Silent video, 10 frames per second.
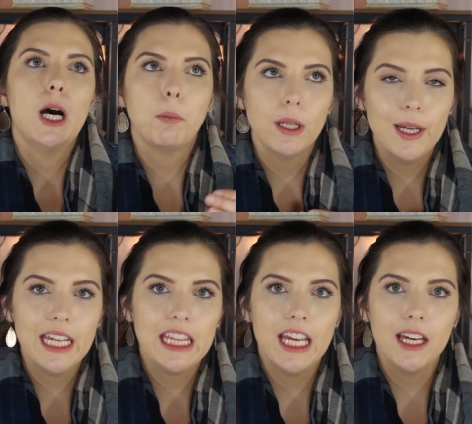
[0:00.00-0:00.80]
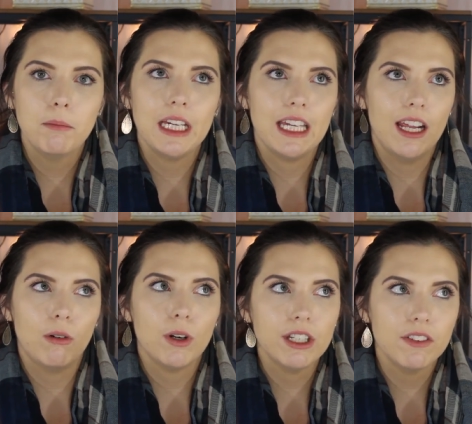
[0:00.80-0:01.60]
applying them,
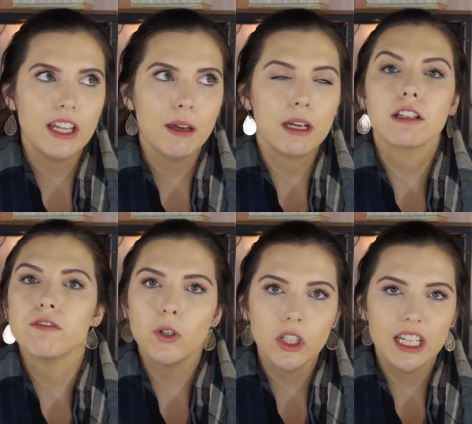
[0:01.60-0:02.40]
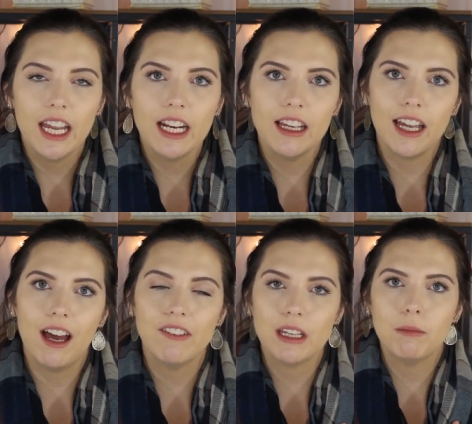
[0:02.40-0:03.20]
getting rid of them, exfoliating,
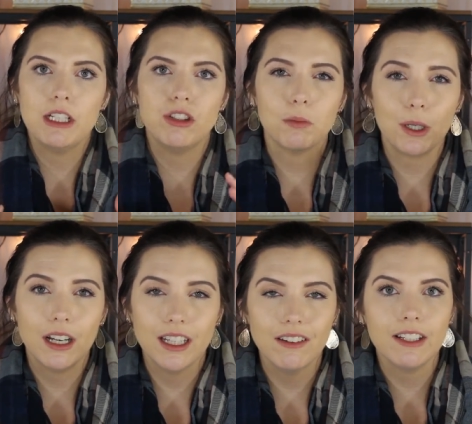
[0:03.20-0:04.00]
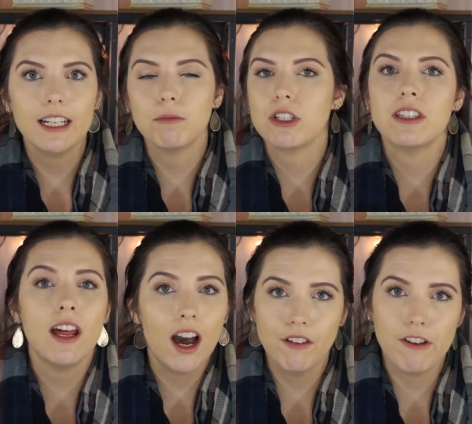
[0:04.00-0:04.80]
having it be super uneven. I'm just
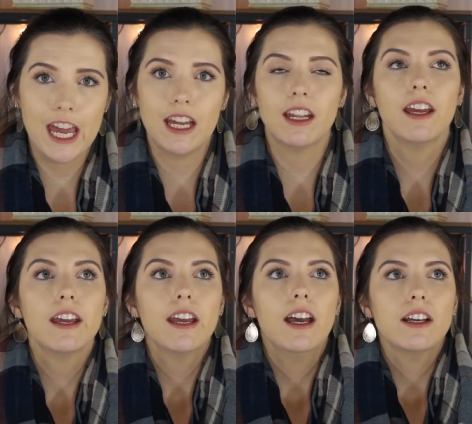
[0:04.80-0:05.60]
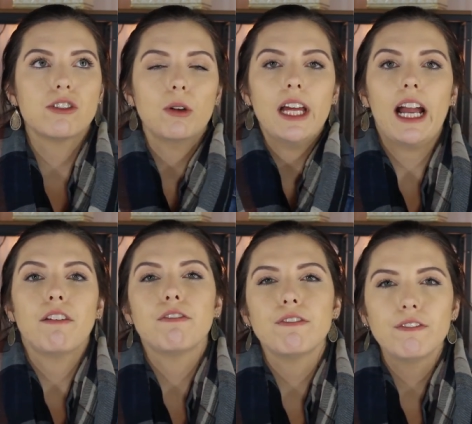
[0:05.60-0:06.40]
not a fan. So like
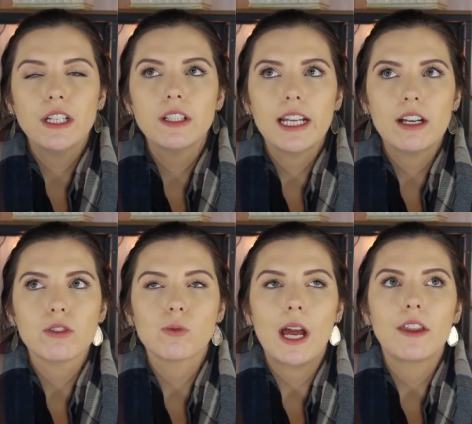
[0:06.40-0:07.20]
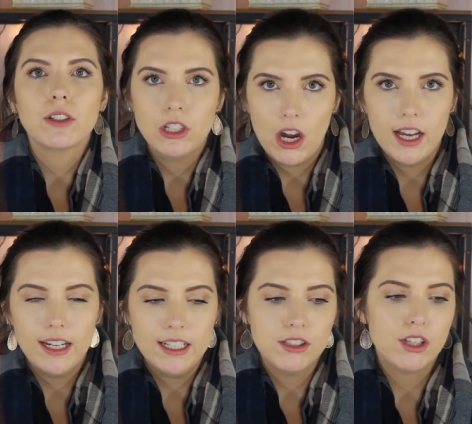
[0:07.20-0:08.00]
I feel like I just rather
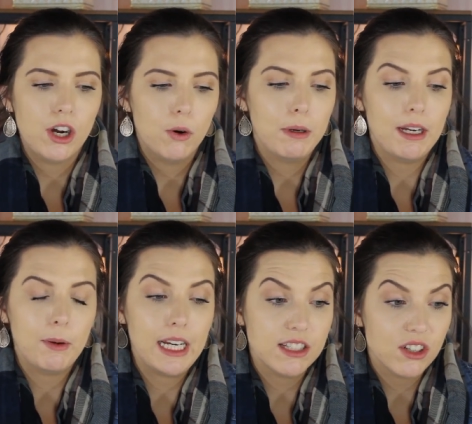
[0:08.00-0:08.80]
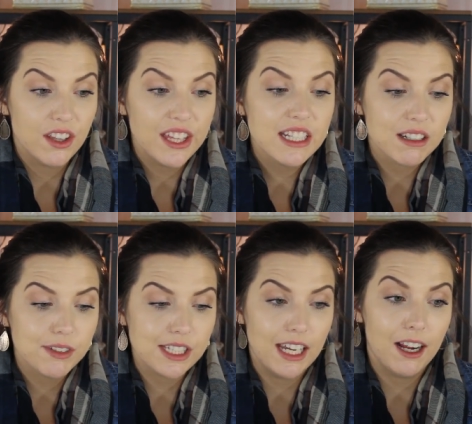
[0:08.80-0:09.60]
not. And so, but when I saw this, I
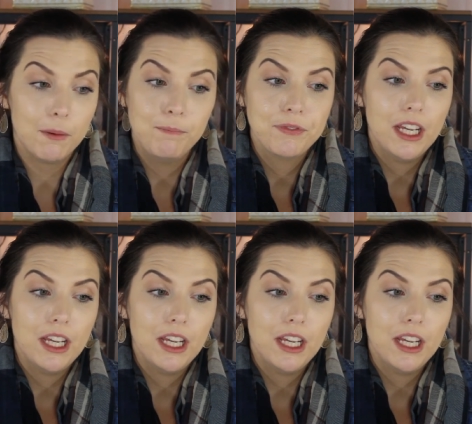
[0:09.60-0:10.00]
was like,